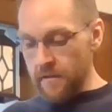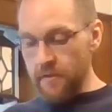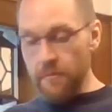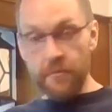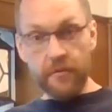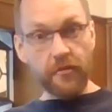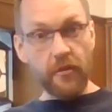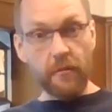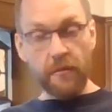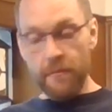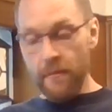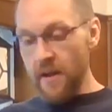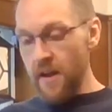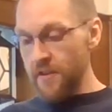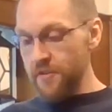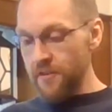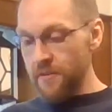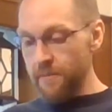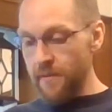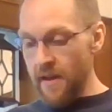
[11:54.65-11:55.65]
let's start with my
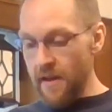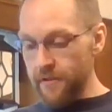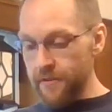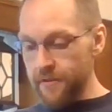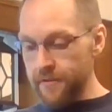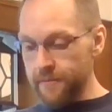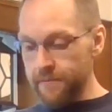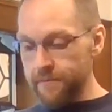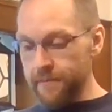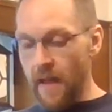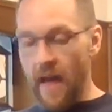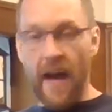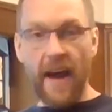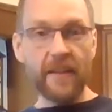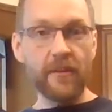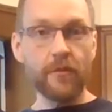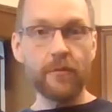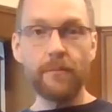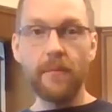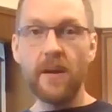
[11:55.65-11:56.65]
onion powder.
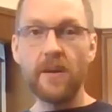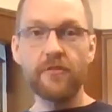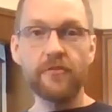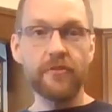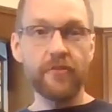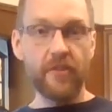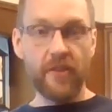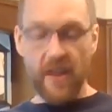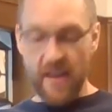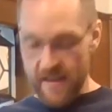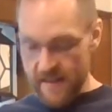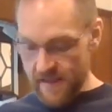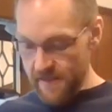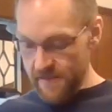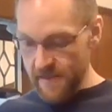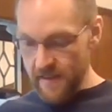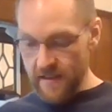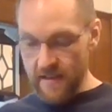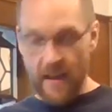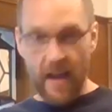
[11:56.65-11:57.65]
I don't measure
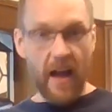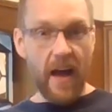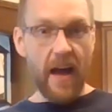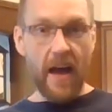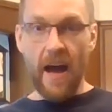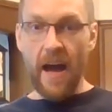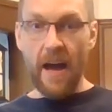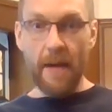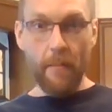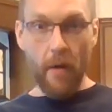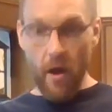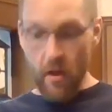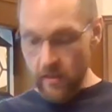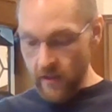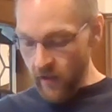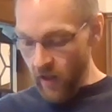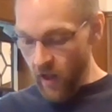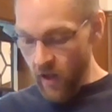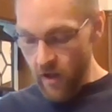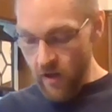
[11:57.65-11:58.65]
anything. I'm
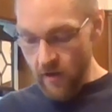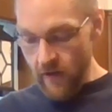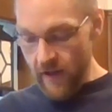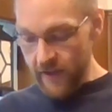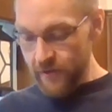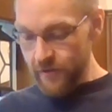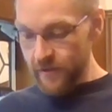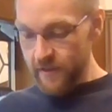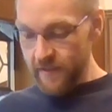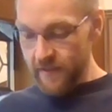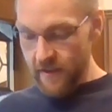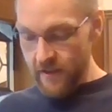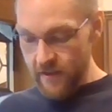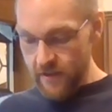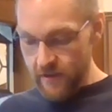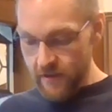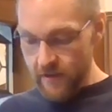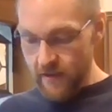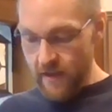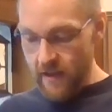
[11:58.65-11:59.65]
all. I couldn't tell
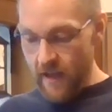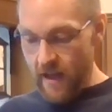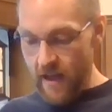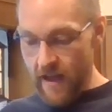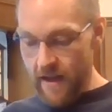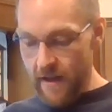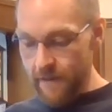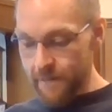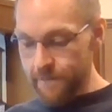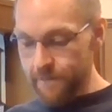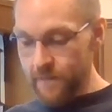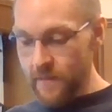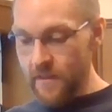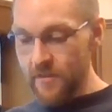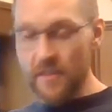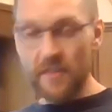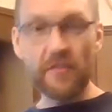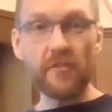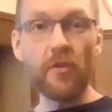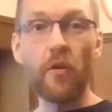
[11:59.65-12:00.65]
you.
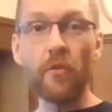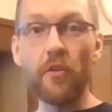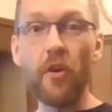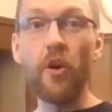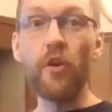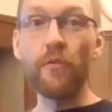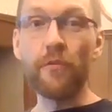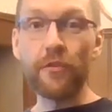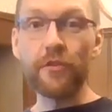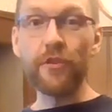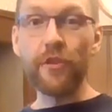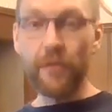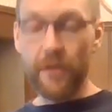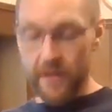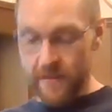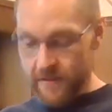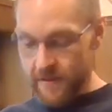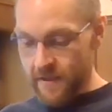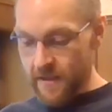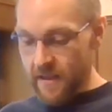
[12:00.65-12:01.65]
Just don't overdo
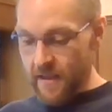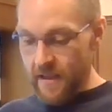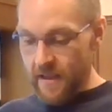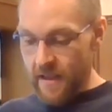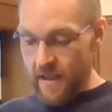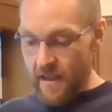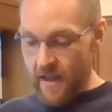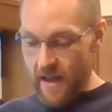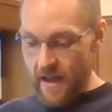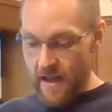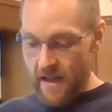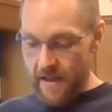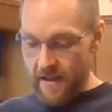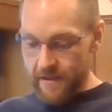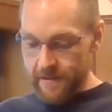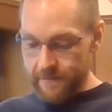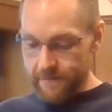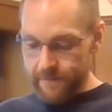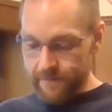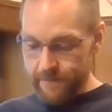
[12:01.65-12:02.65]
it.
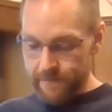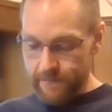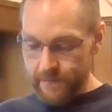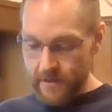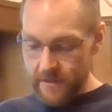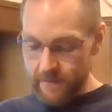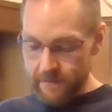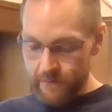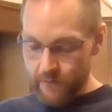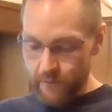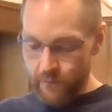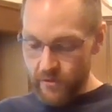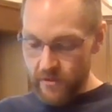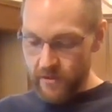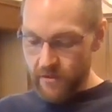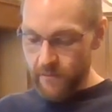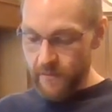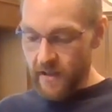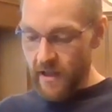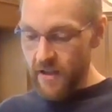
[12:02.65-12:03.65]
But with a little bit